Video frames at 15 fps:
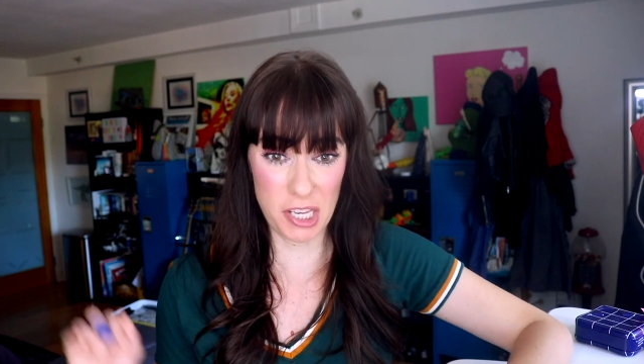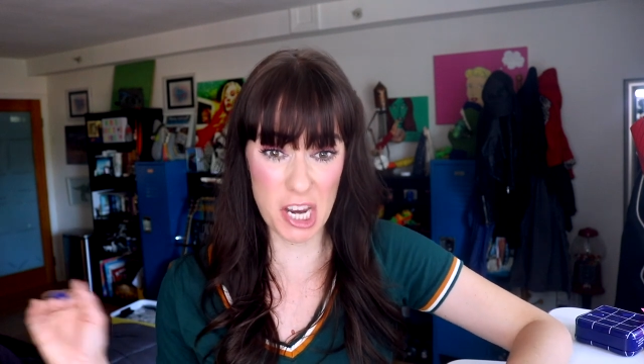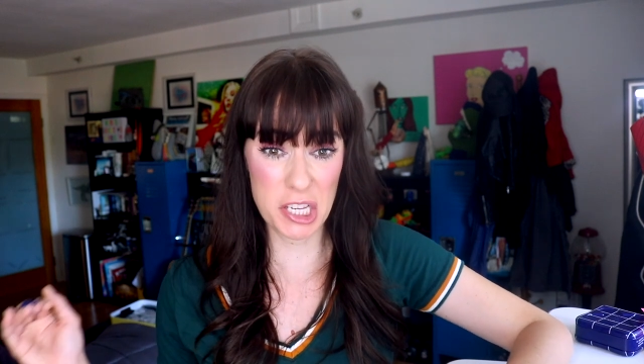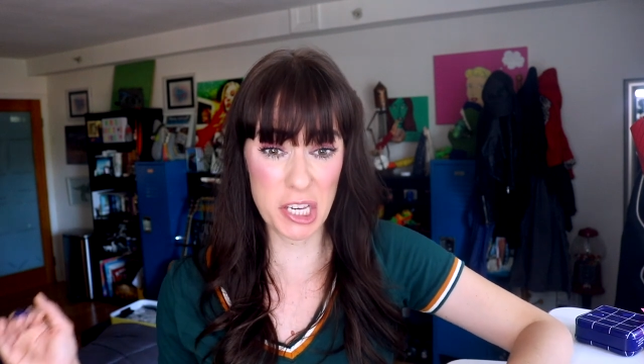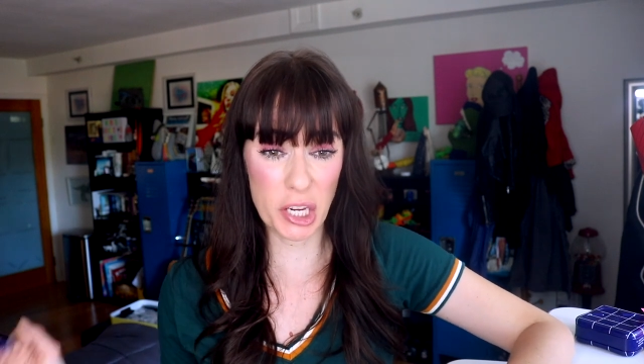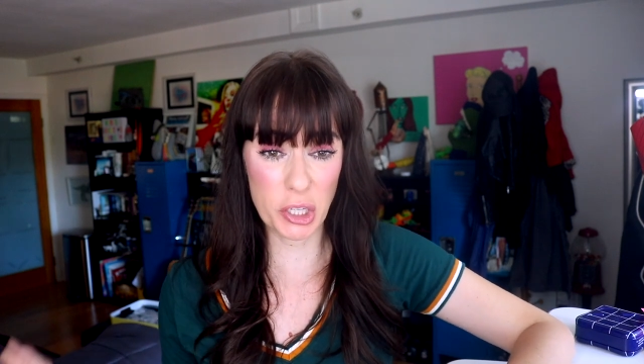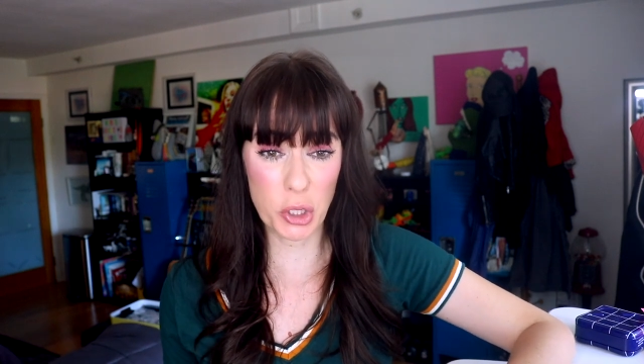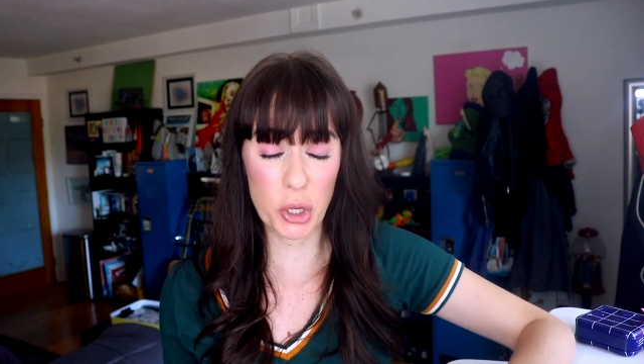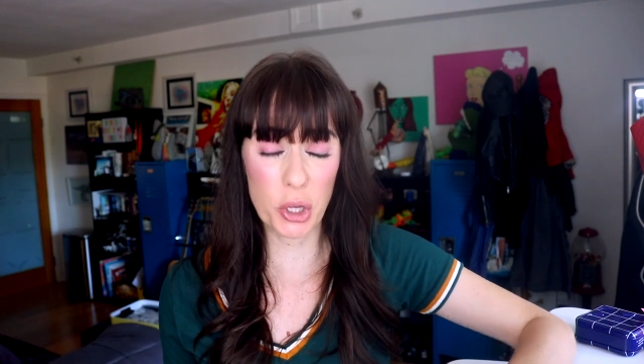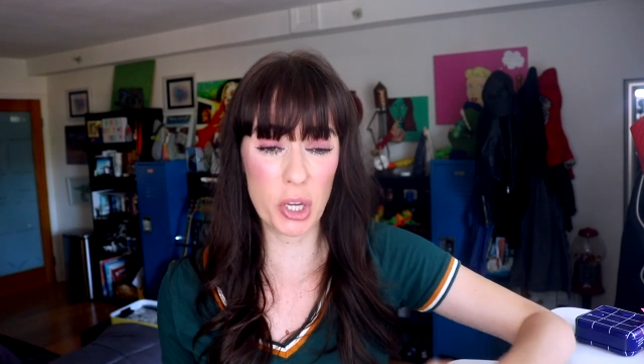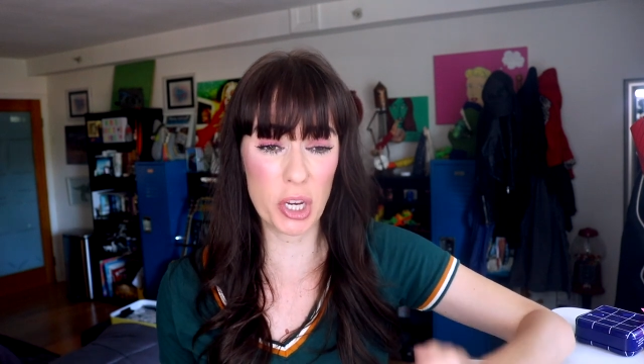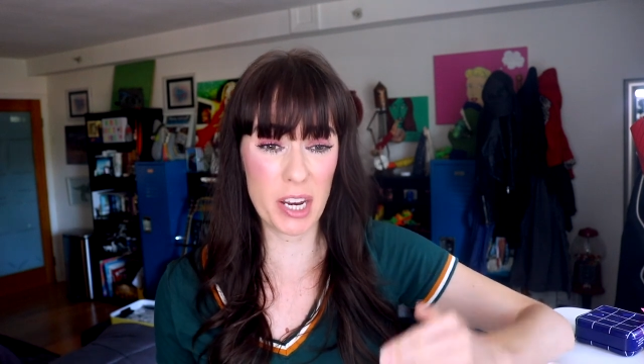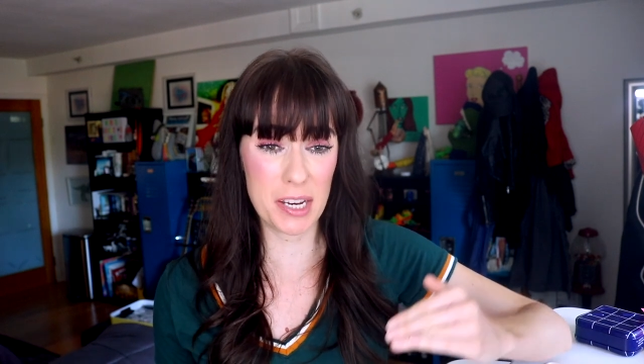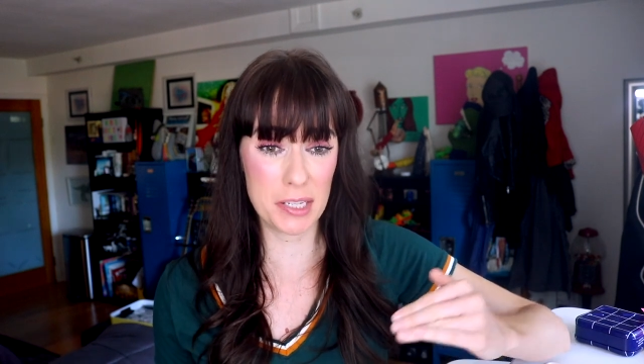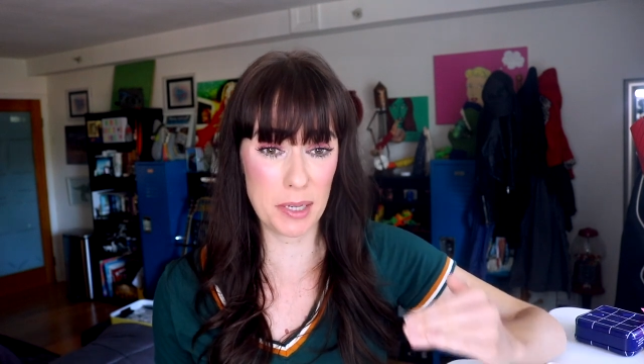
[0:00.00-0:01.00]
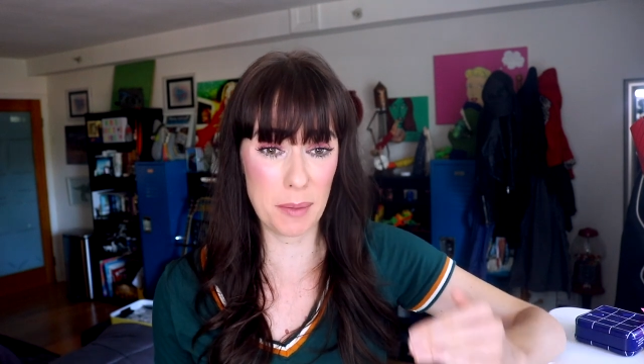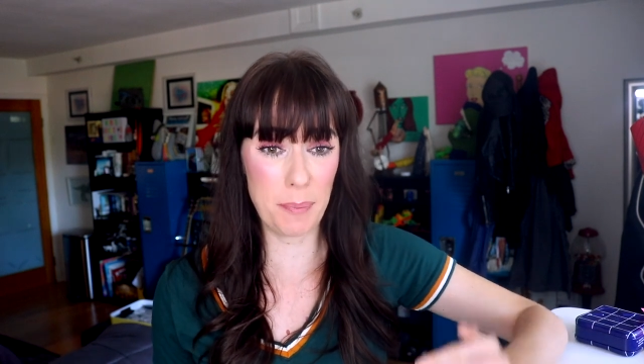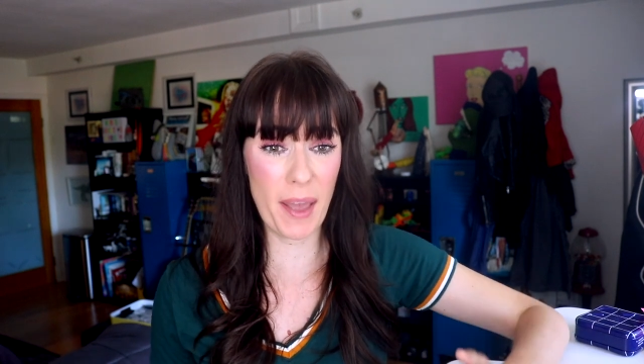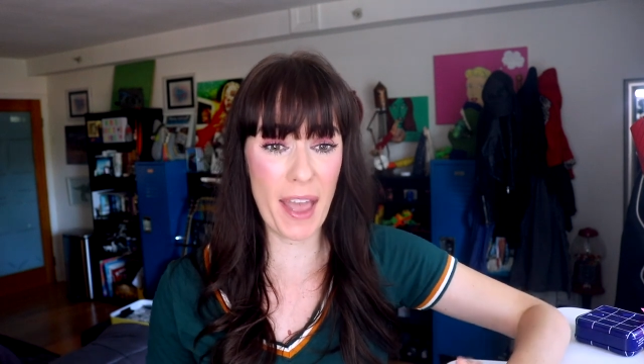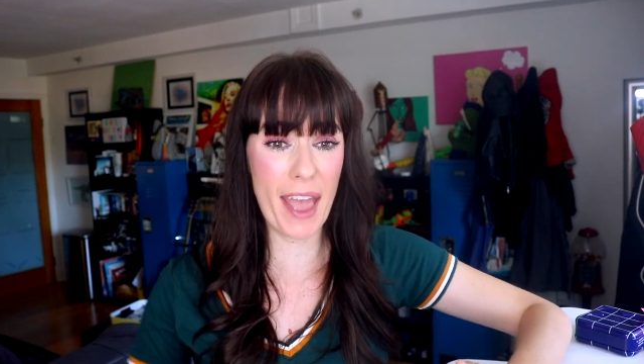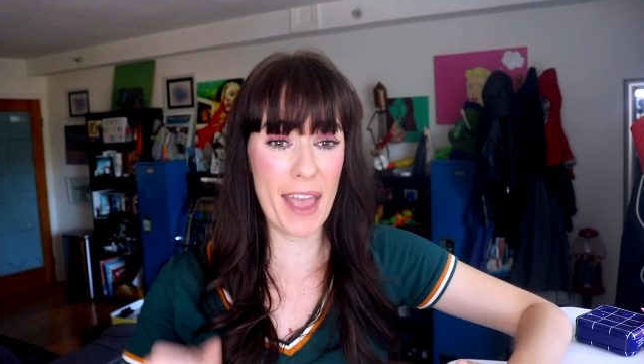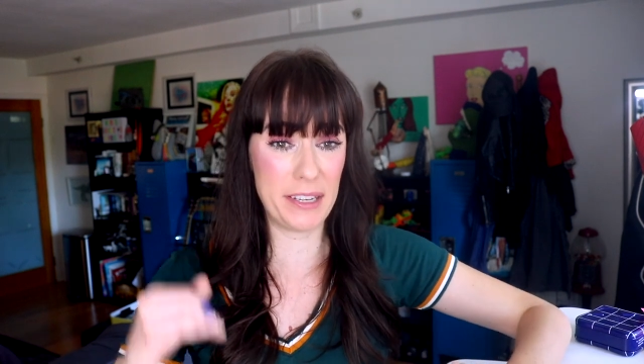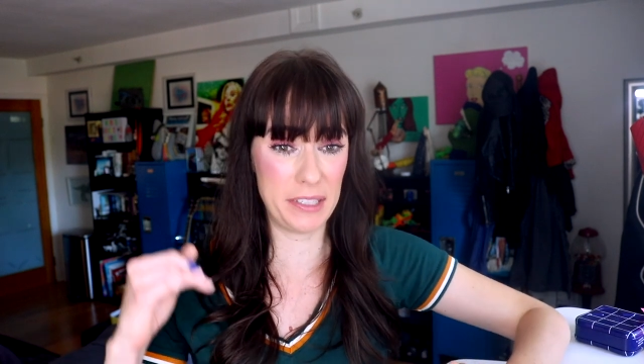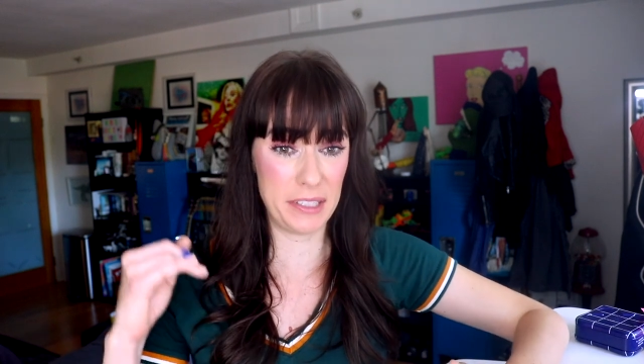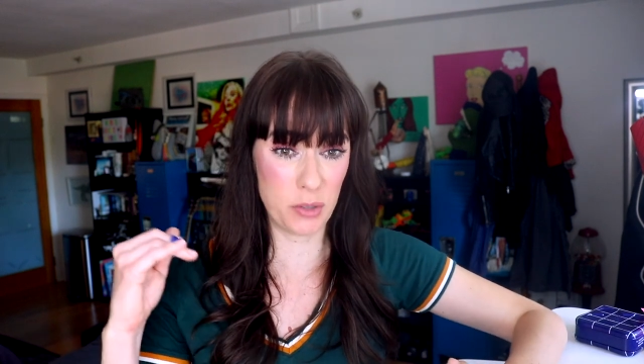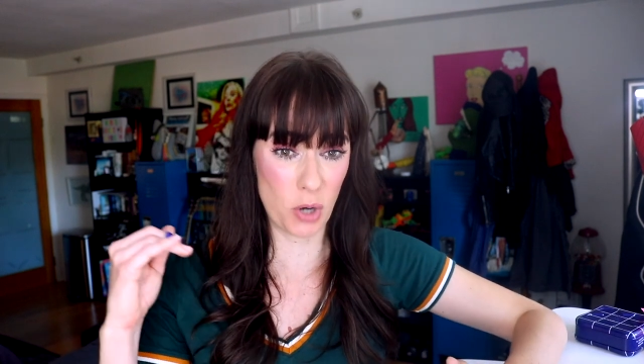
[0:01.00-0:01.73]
Is it good? Is it bad?